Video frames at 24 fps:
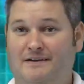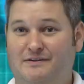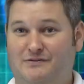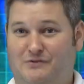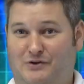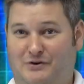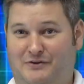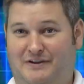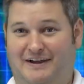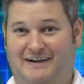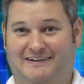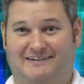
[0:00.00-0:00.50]

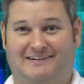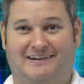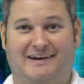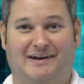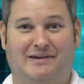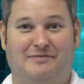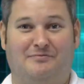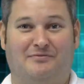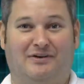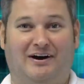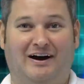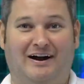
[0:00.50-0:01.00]
Throw that
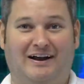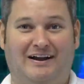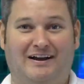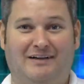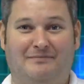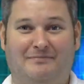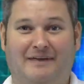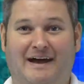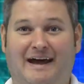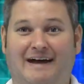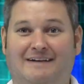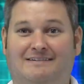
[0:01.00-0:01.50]
same rock in a
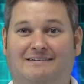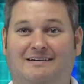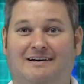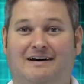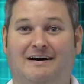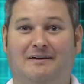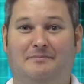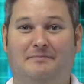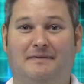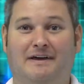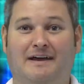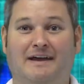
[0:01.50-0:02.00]

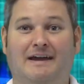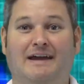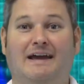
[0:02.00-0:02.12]
bathtub,